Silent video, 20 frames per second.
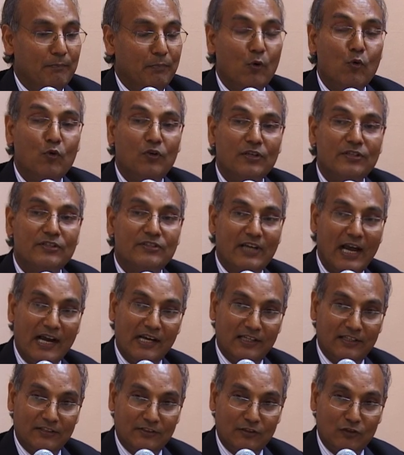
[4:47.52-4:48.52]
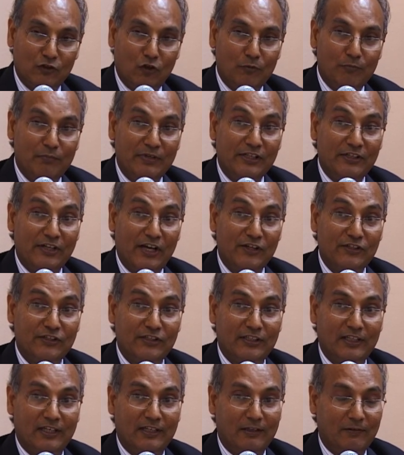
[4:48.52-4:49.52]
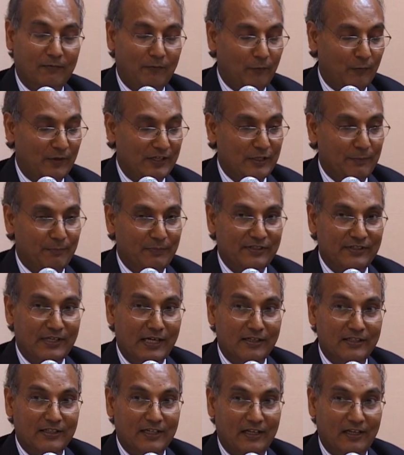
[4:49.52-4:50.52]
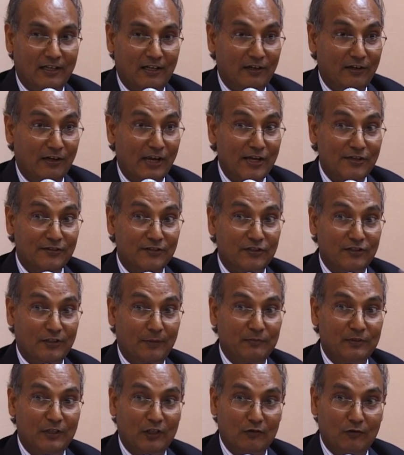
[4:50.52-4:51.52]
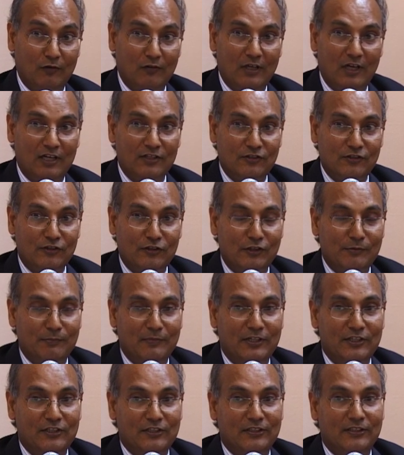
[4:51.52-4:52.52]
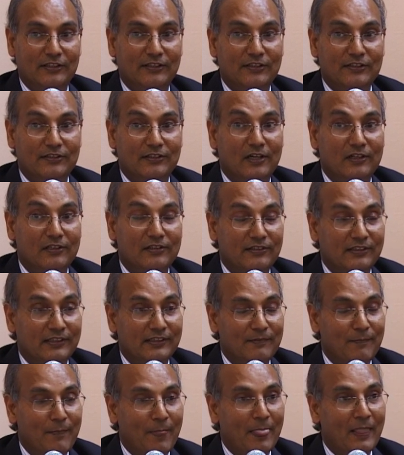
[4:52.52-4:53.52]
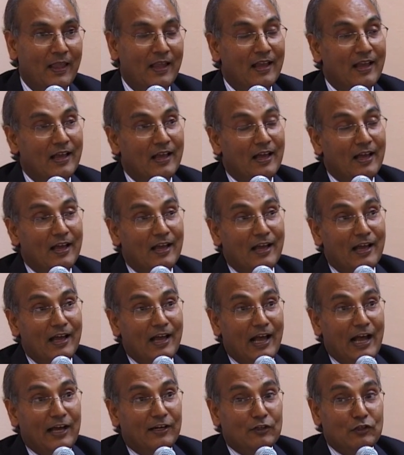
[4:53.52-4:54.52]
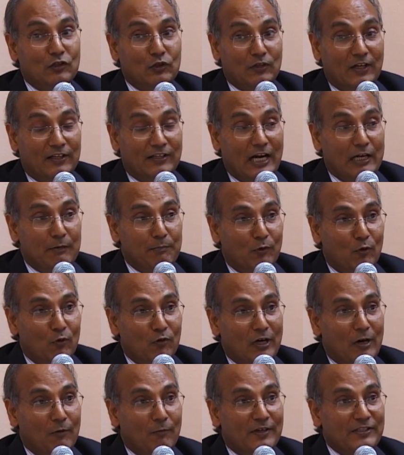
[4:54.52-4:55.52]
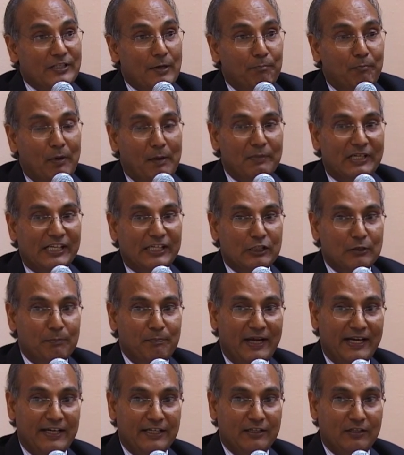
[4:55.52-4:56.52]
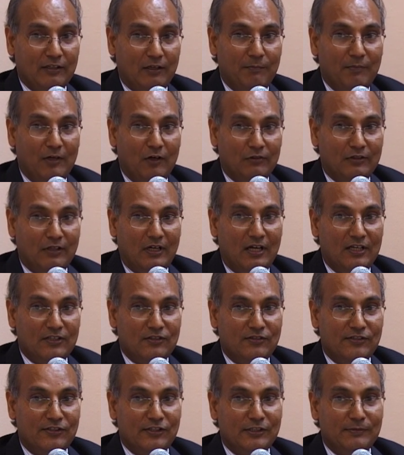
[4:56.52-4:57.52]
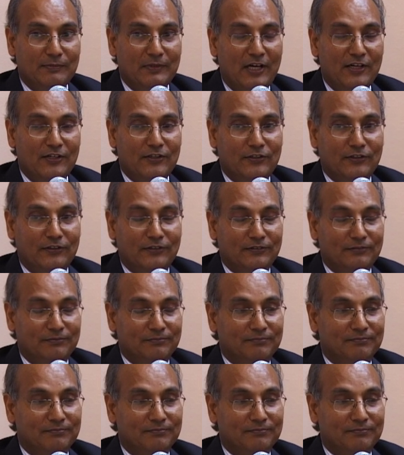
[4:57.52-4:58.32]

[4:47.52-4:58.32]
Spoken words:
Broken Silence on Brit Asia, where the presenter raised the subject of caste discrimination in this country. And that program was a public debate about caste discrimination.